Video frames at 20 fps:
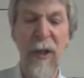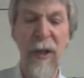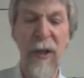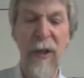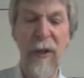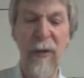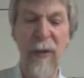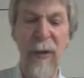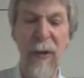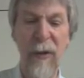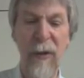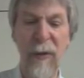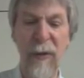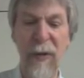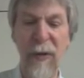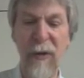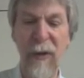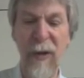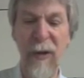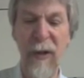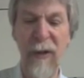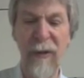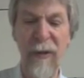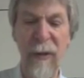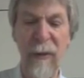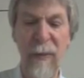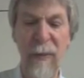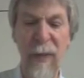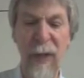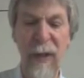to different
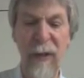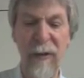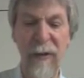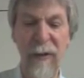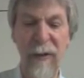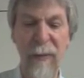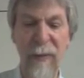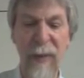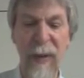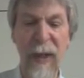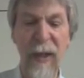subnets.